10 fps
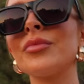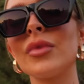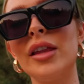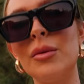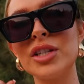
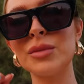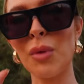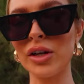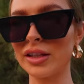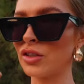And then we
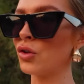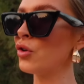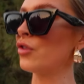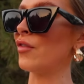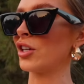spotted this
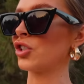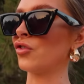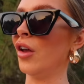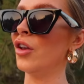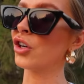other
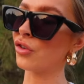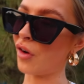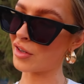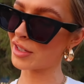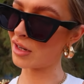restaurant
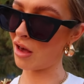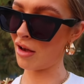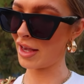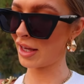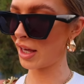across
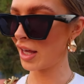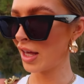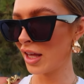like